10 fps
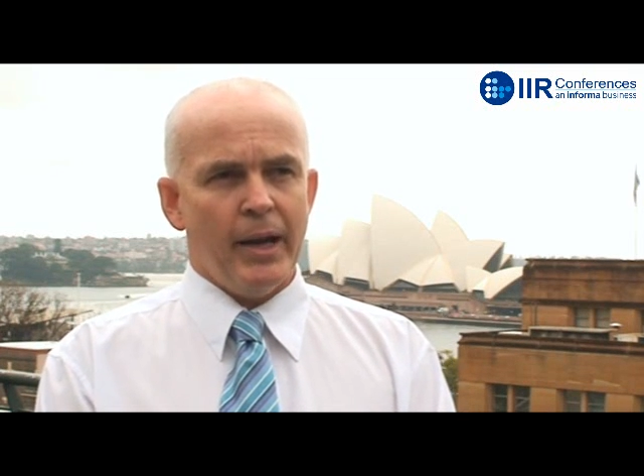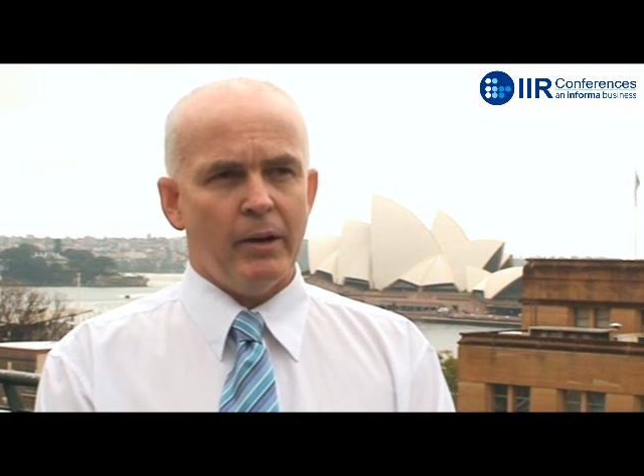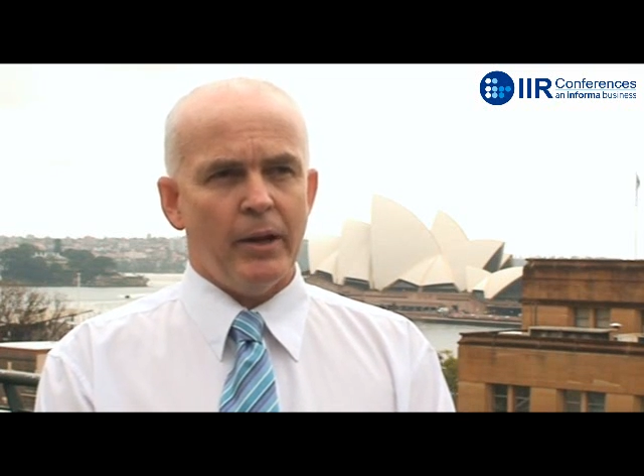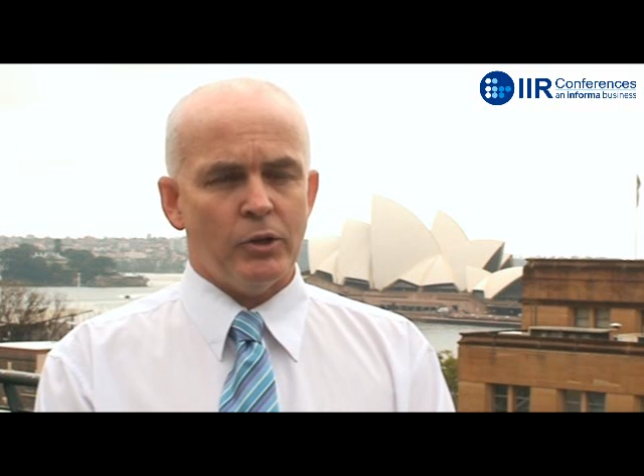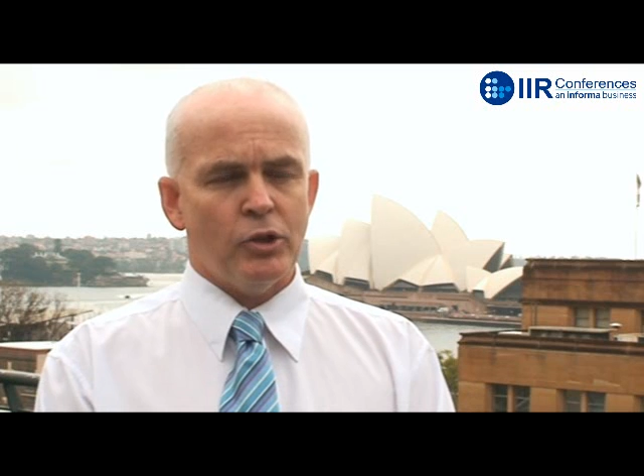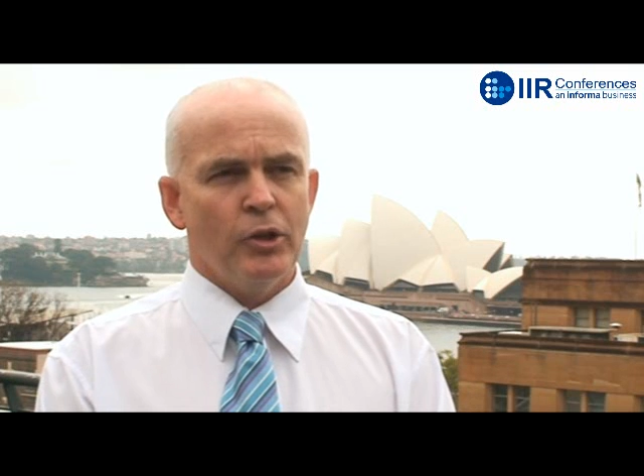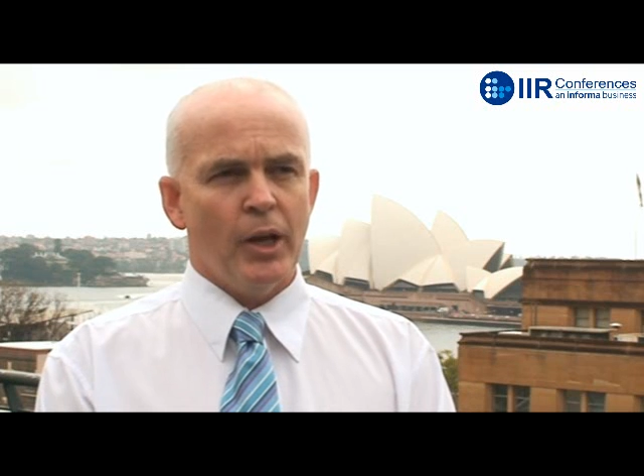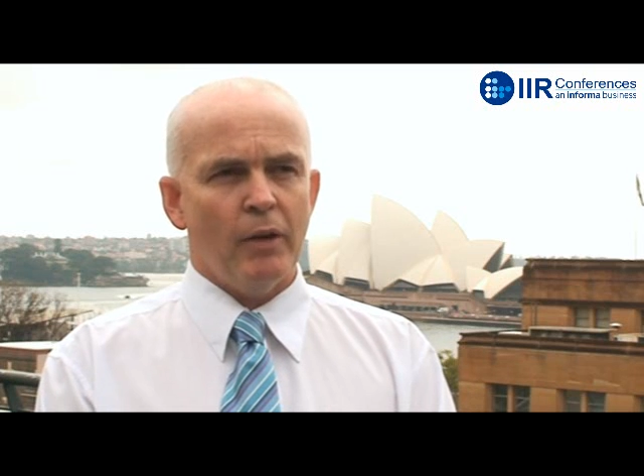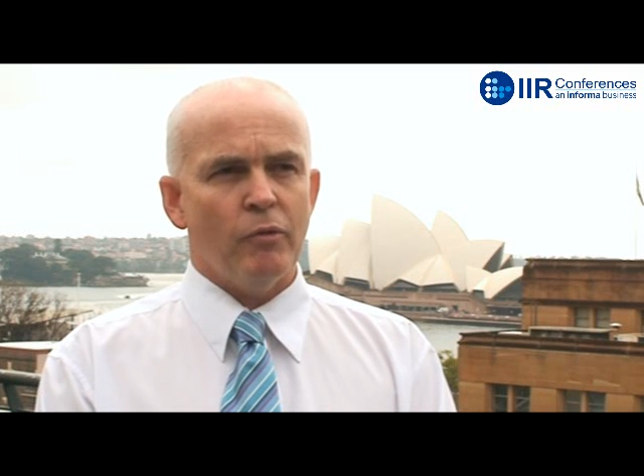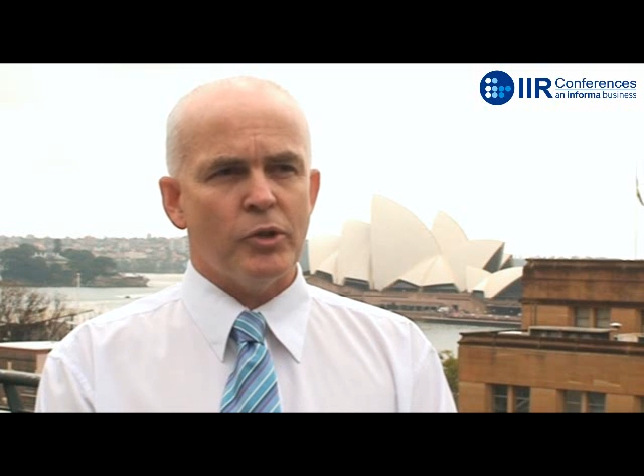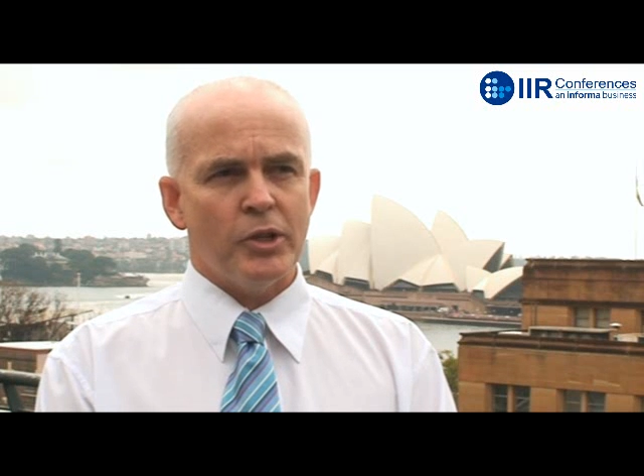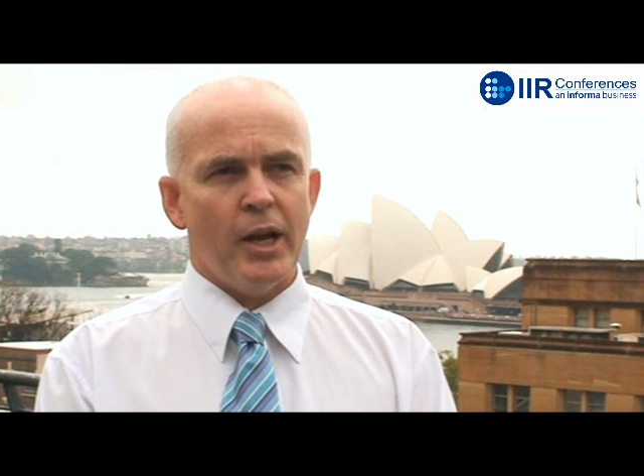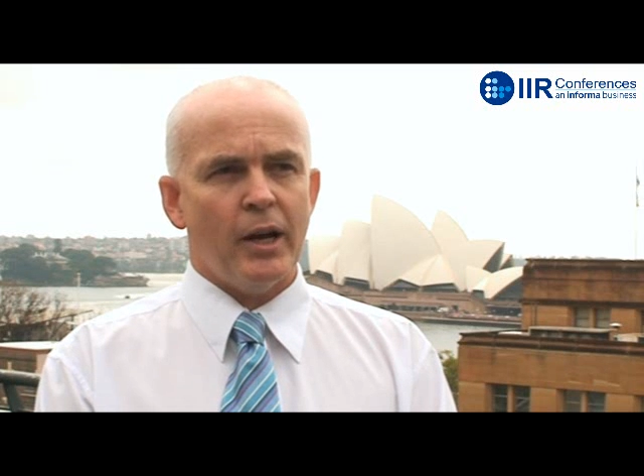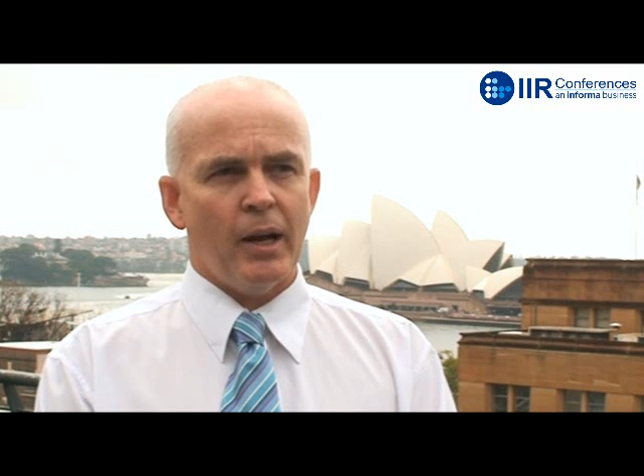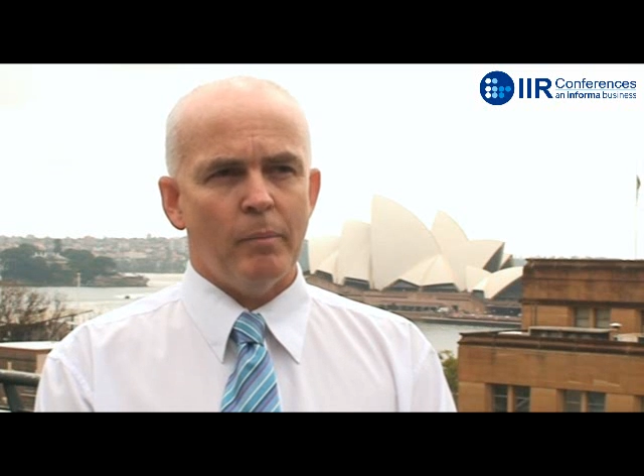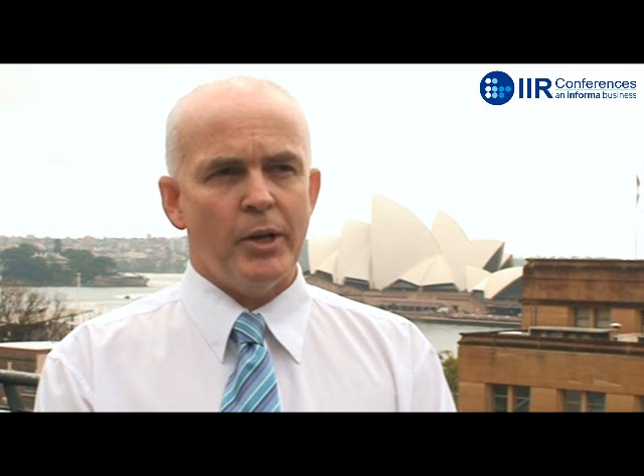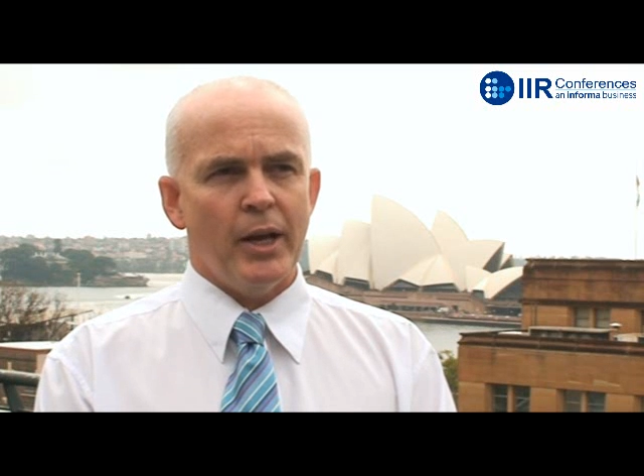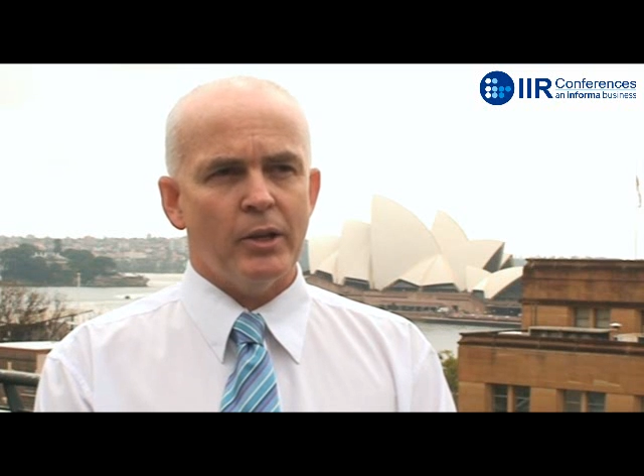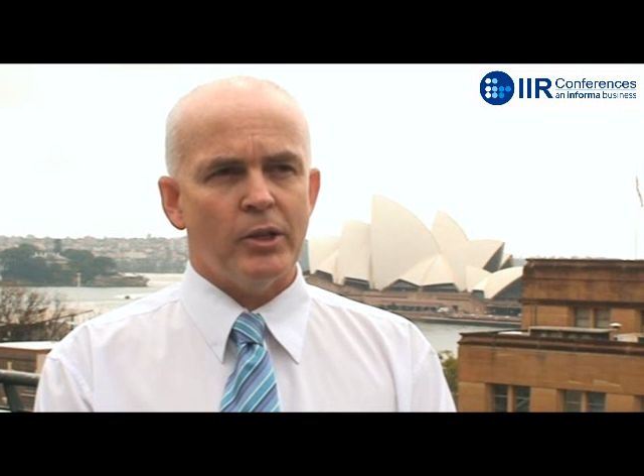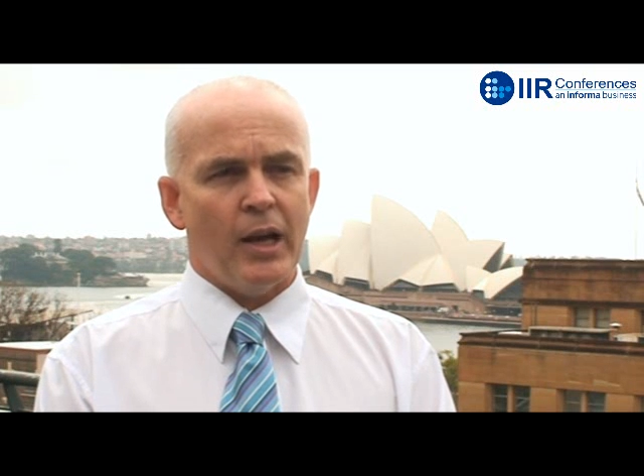Our turnover has now come
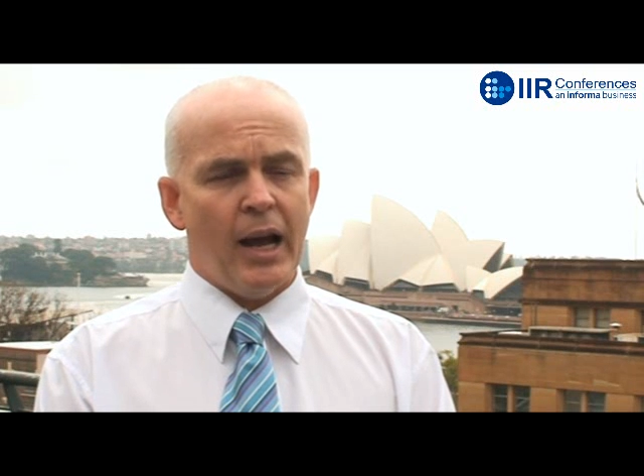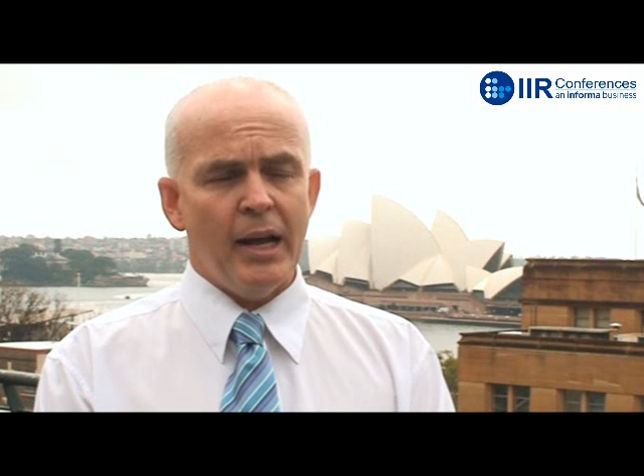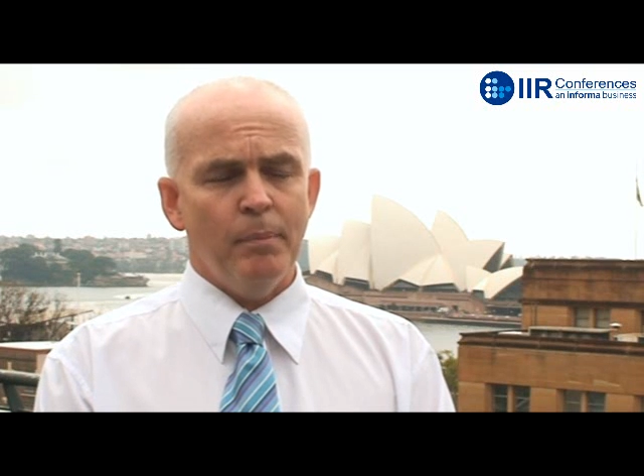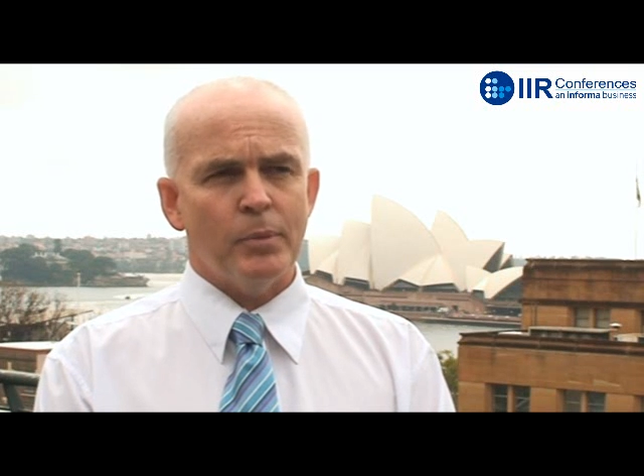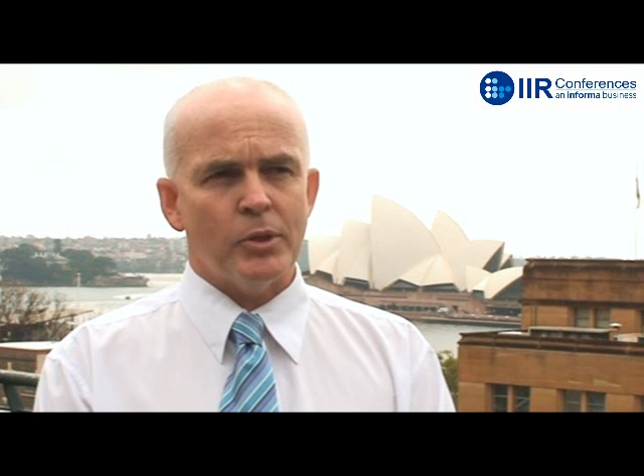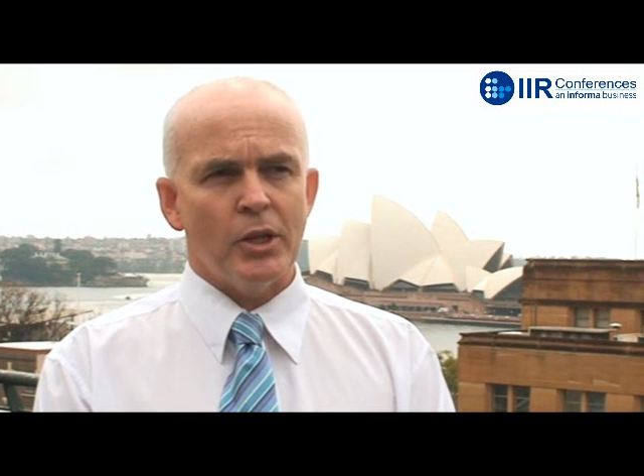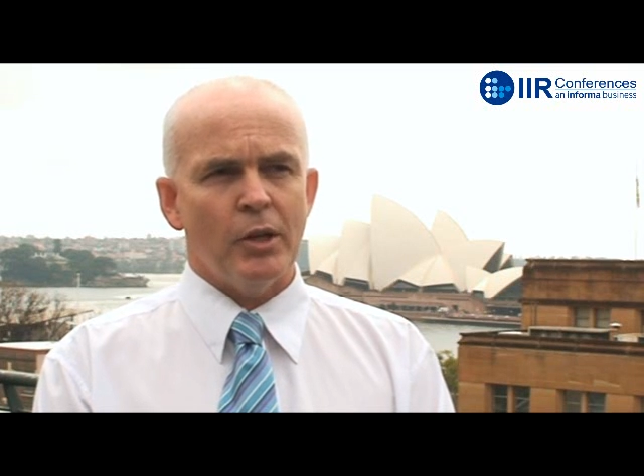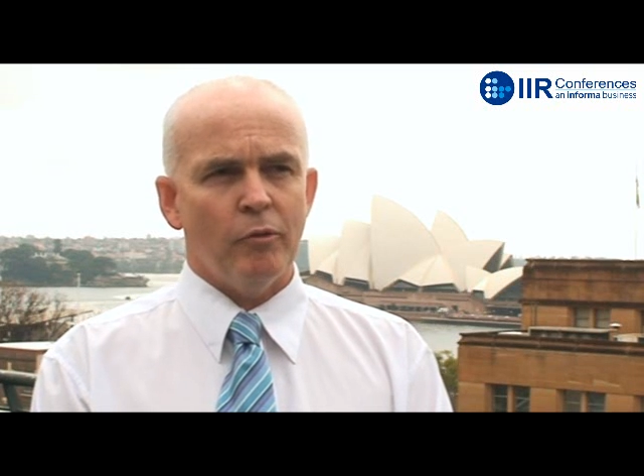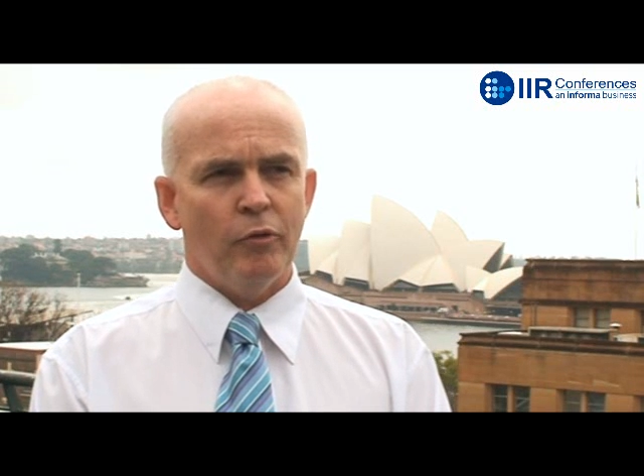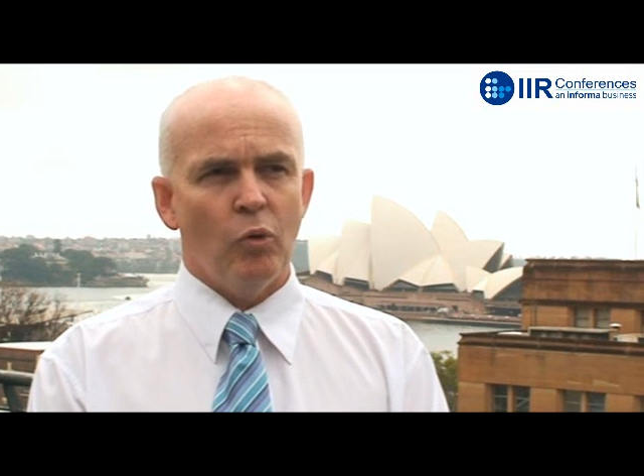down to 8%